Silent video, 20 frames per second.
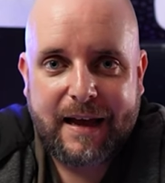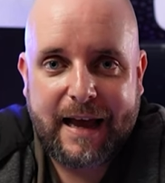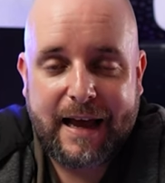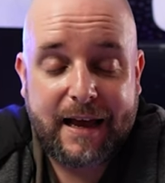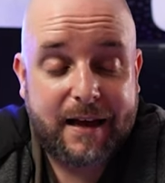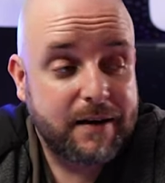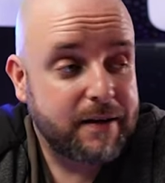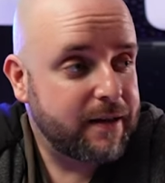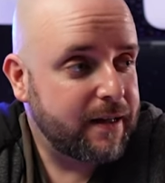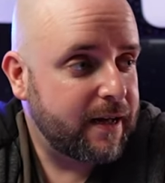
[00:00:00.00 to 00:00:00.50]

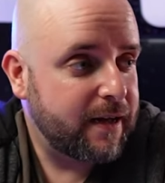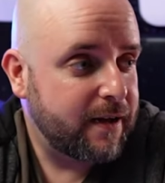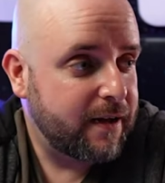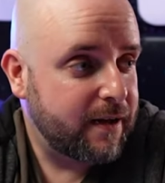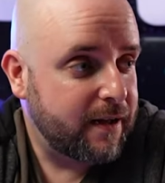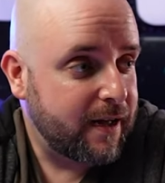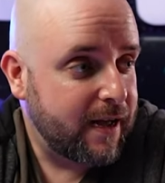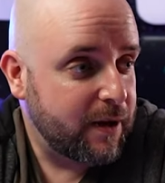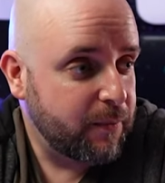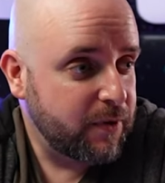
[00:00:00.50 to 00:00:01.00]
And uh,
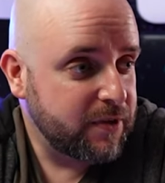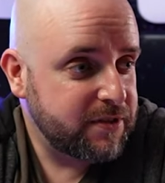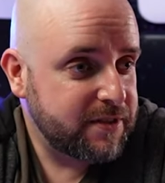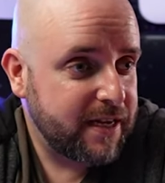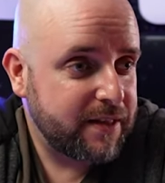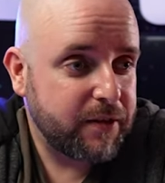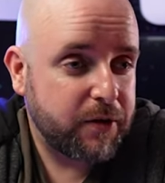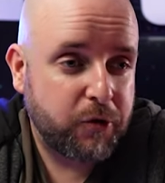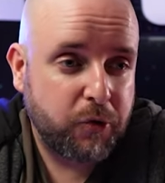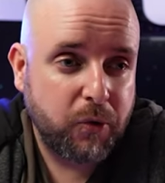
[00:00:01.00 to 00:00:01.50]
I will
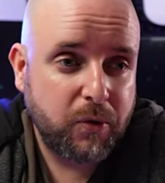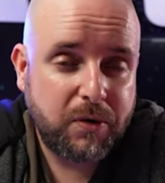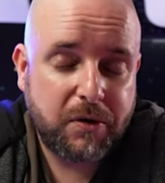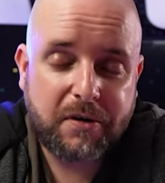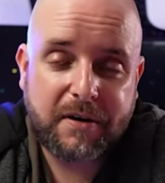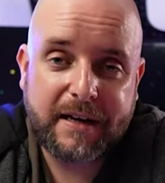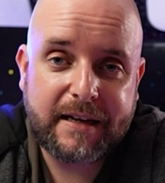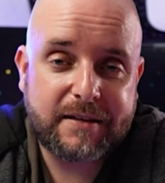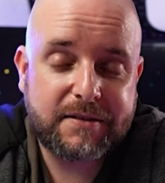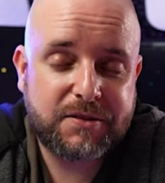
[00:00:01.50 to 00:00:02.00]
say the
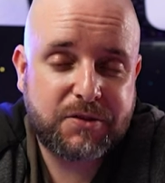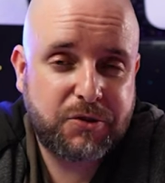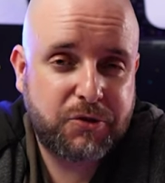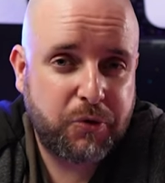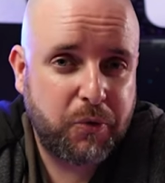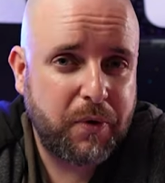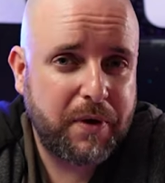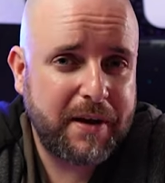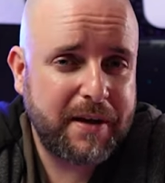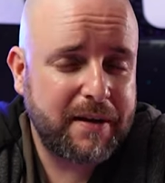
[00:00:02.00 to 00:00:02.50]
cooler is
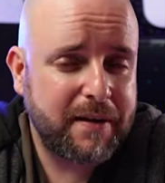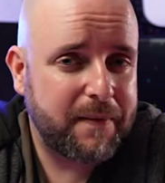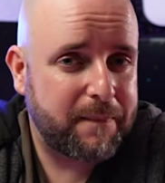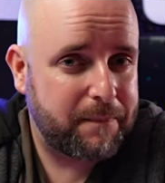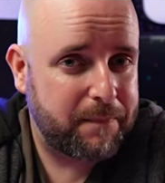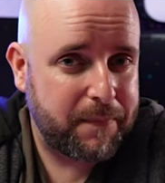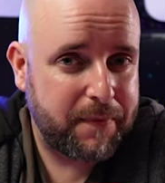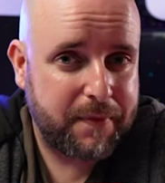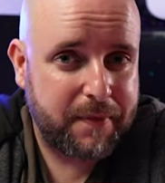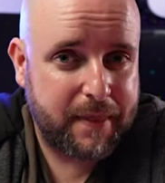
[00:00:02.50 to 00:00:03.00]
doing,
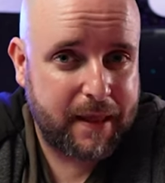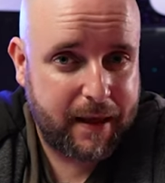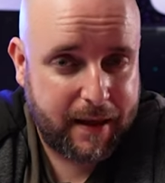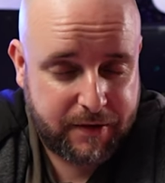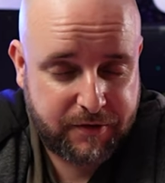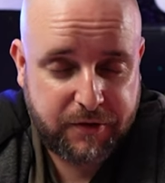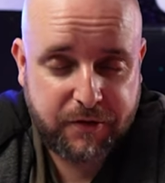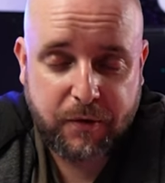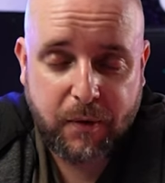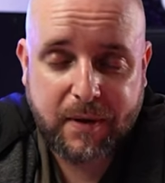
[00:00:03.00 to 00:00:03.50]

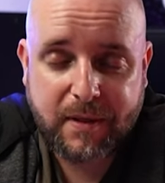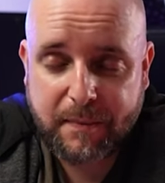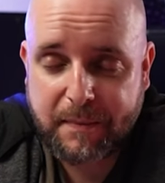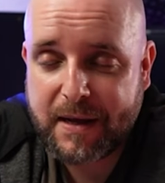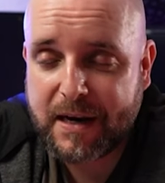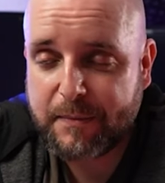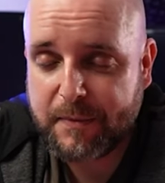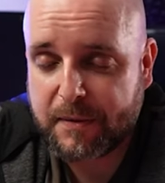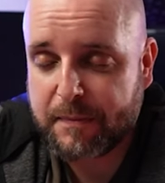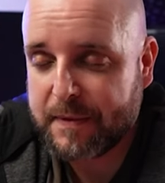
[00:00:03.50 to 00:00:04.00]
it's doing the
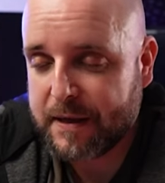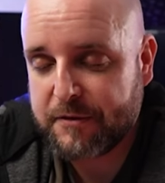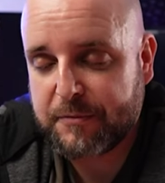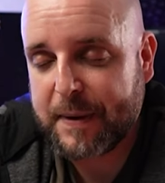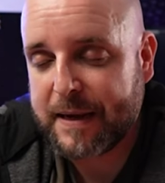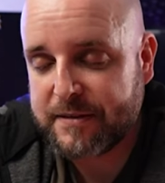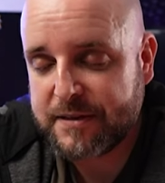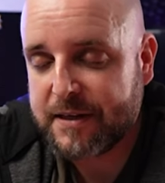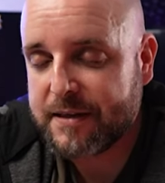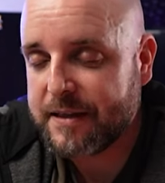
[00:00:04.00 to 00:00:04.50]
minimum. It's
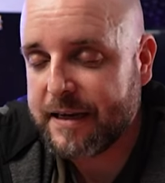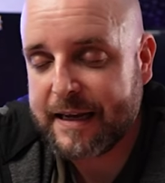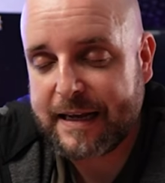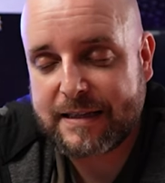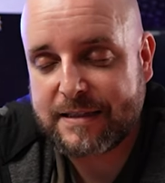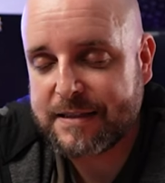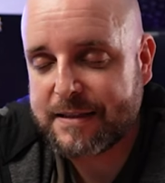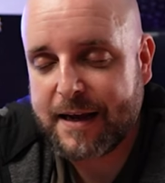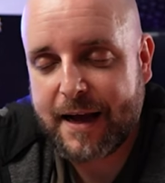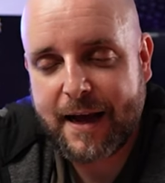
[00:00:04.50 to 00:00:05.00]
basically,
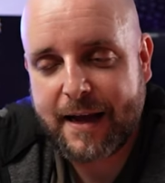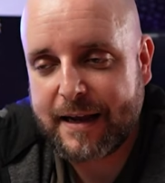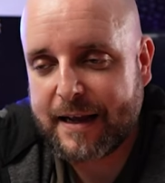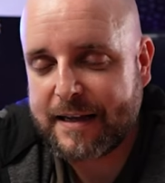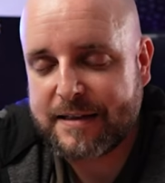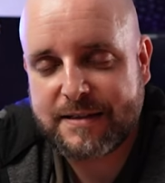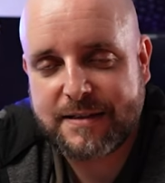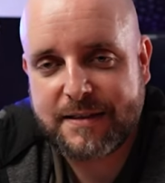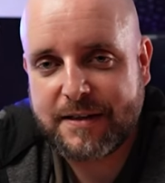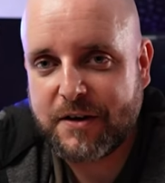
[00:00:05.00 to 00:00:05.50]
it's not,
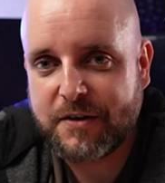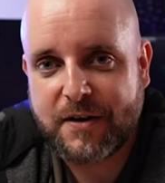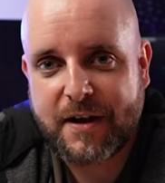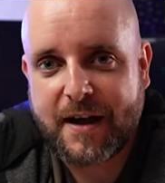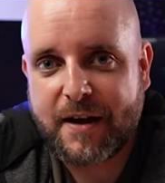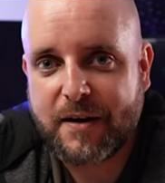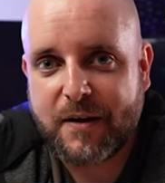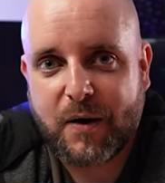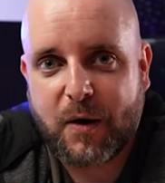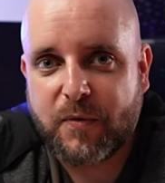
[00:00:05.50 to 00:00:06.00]
it's, you're
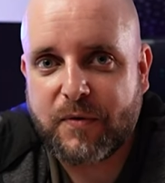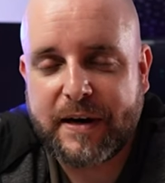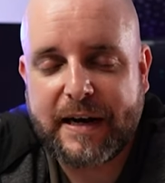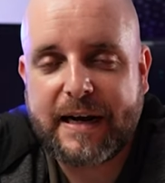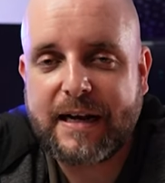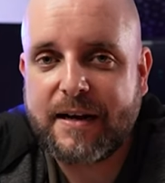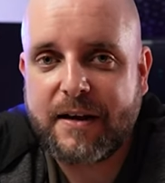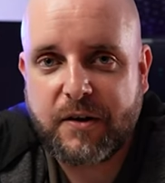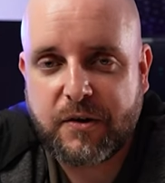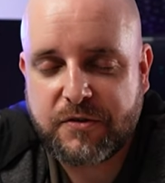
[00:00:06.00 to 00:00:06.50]
not
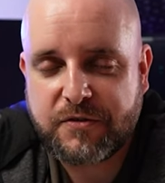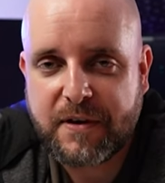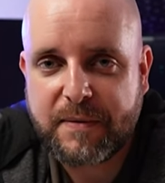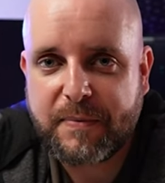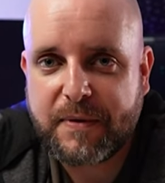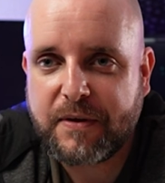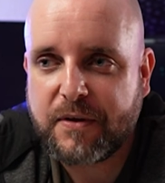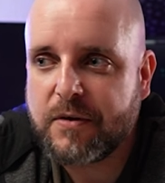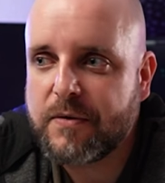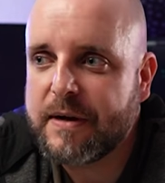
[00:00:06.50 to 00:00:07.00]
overheating your
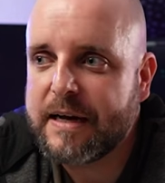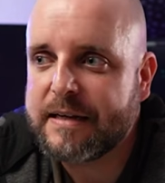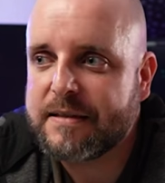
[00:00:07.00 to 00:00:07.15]
CPU.